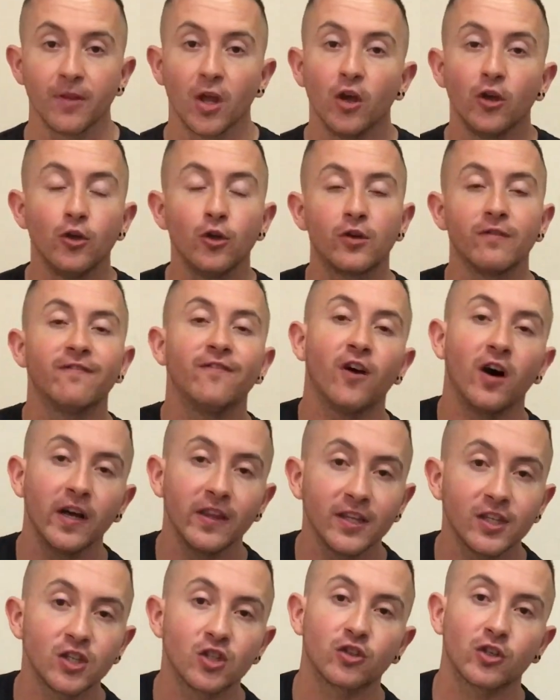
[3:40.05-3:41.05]
You can find
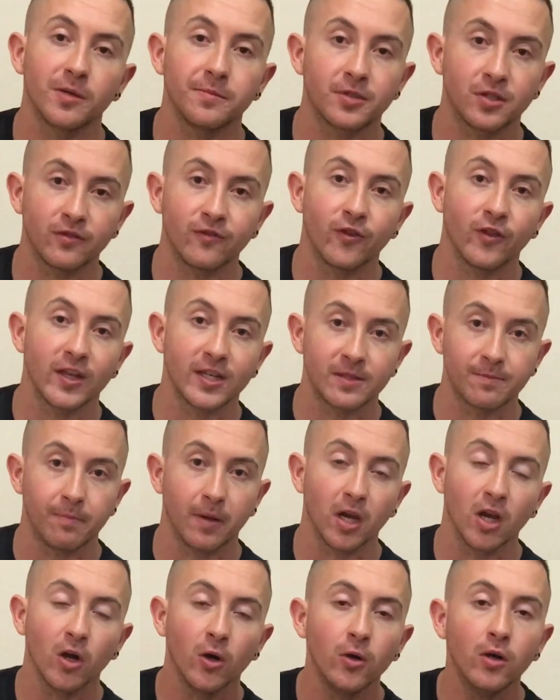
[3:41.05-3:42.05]
the description for this
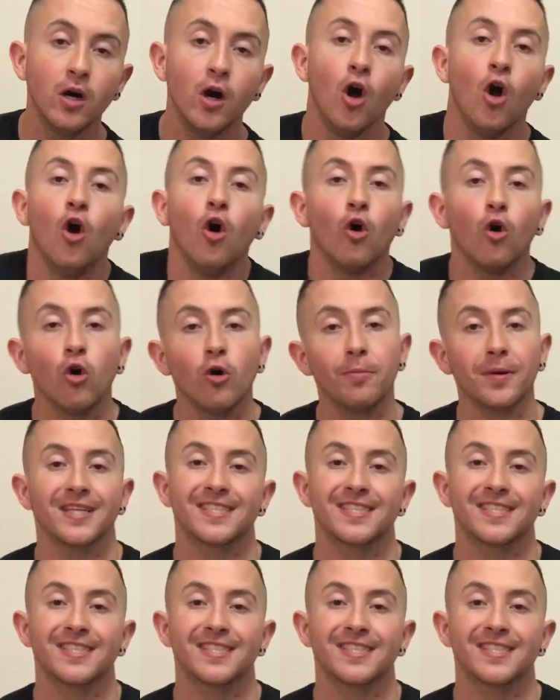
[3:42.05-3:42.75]
below, or by